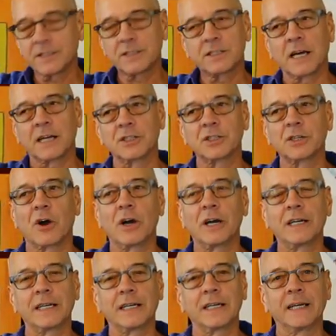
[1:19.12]
I
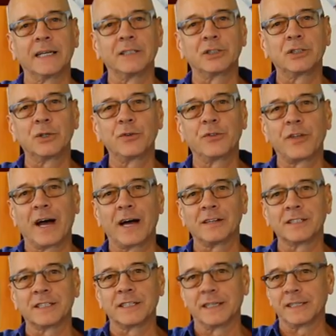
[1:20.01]
started it in
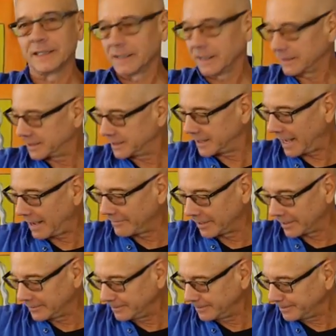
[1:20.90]

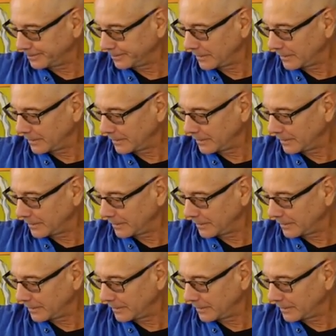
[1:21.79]
2007,